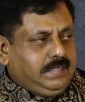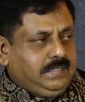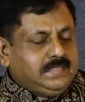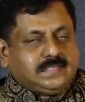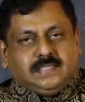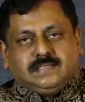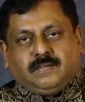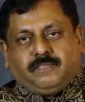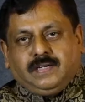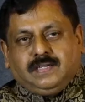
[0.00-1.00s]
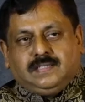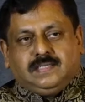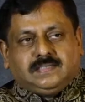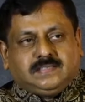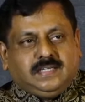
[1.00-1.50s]
industry is the final
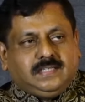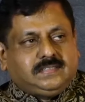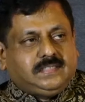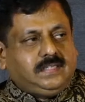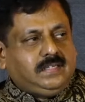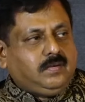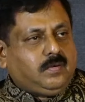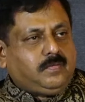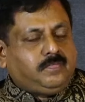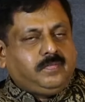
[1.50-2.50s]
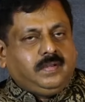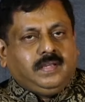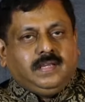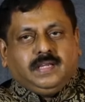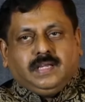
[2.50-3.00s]
destination of
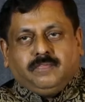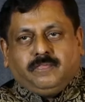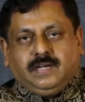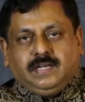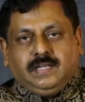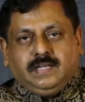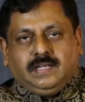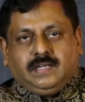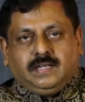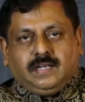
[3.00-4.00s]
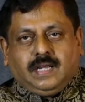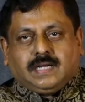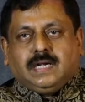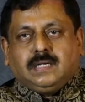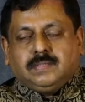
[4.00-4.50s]
every
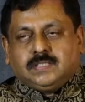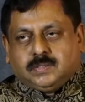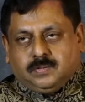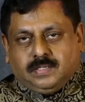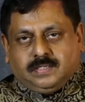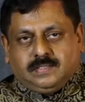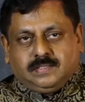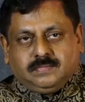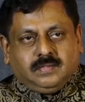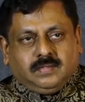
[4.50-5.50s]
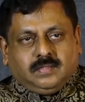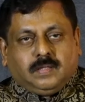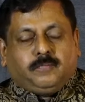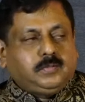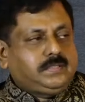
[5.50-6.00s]
academic student, the
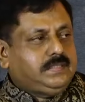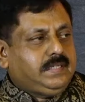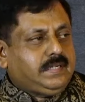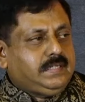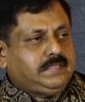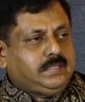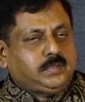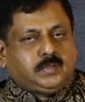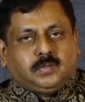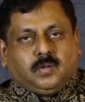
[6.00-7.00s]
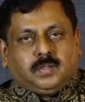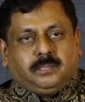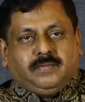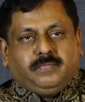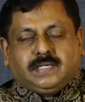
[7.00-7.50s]
future generation should not
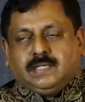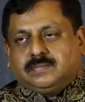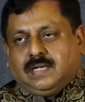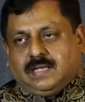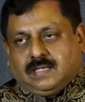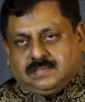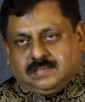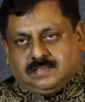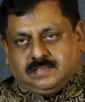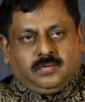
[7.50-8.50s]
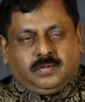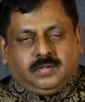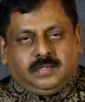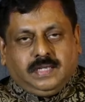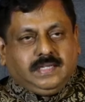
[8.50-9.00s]
be victims like us.
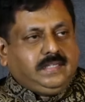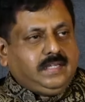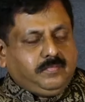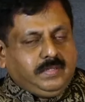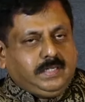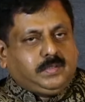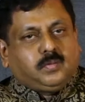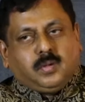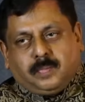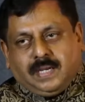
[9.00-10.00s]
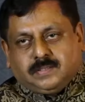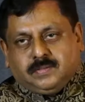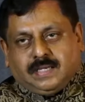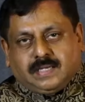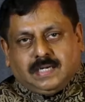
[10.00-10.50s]
Either we need to go back to
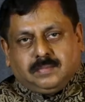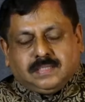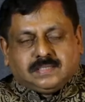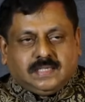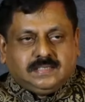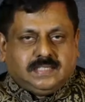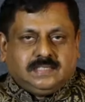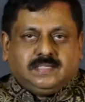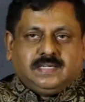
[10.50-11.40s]
the academics and change the